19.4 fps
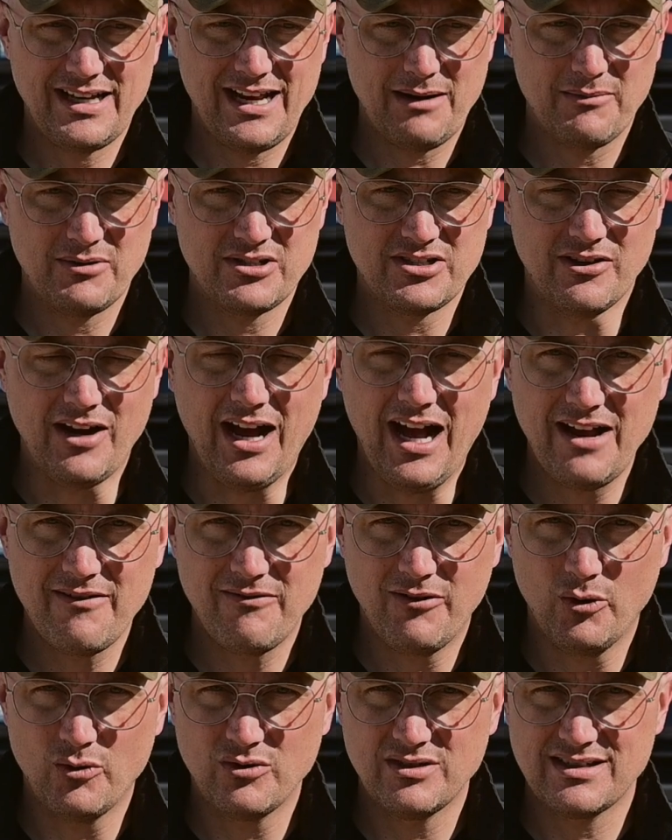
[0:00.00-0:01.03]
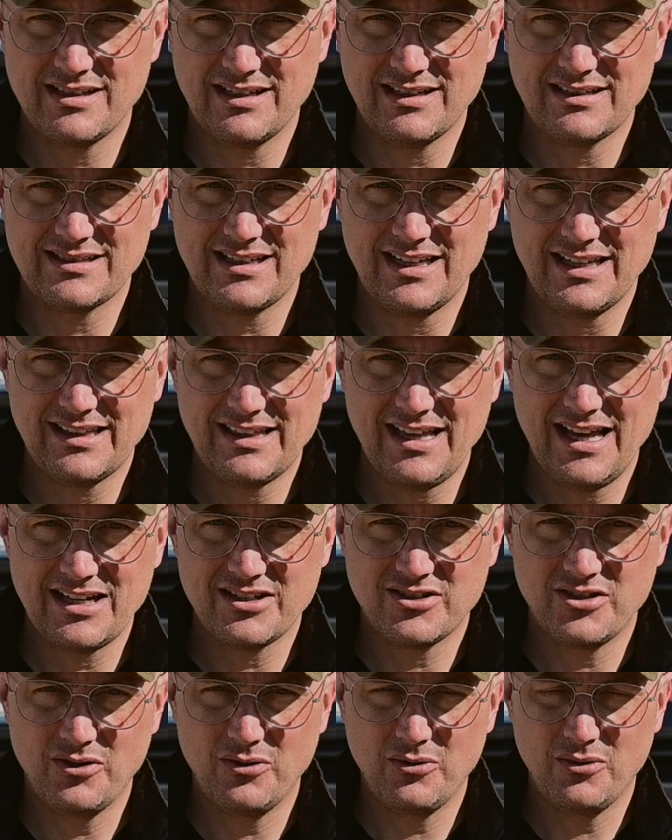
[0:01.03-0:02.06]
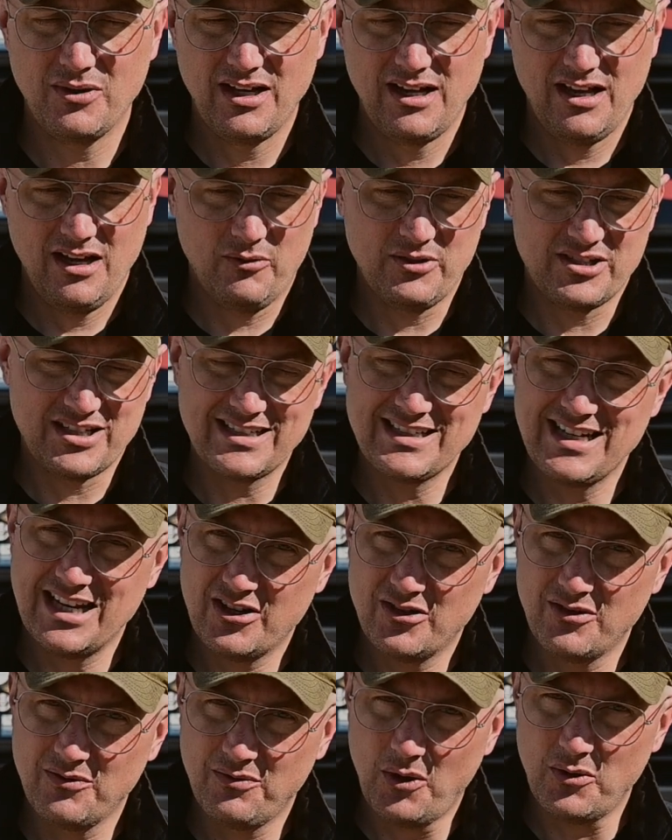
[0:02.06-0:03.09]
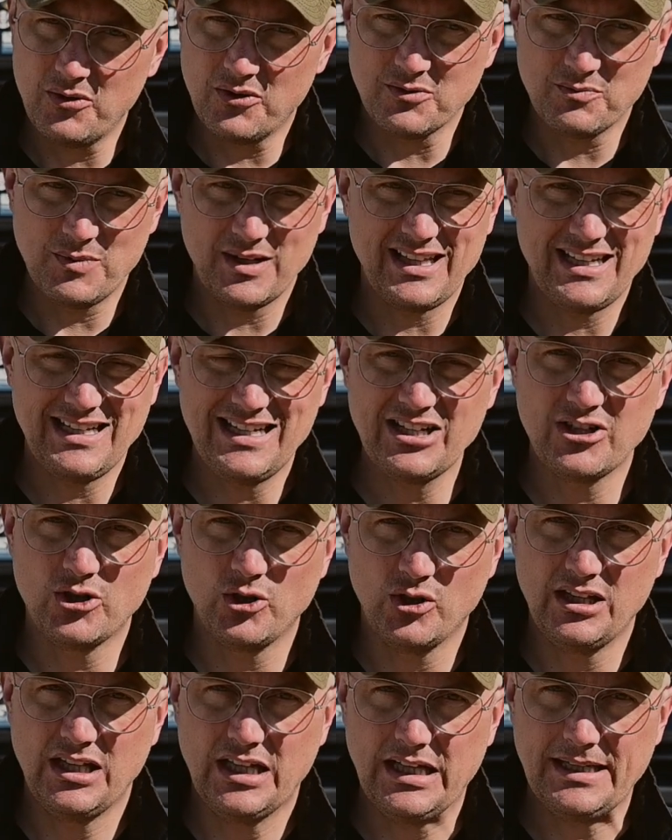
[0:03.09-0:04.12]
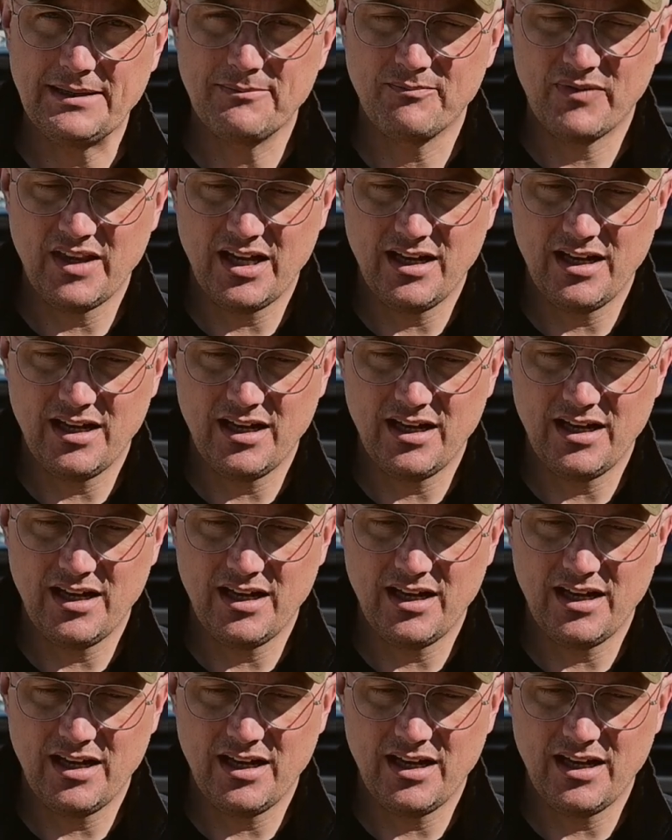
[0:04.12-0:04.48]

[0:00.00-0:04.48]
cameras, your iPhones, things like that too, which can take good photos, but they need good light.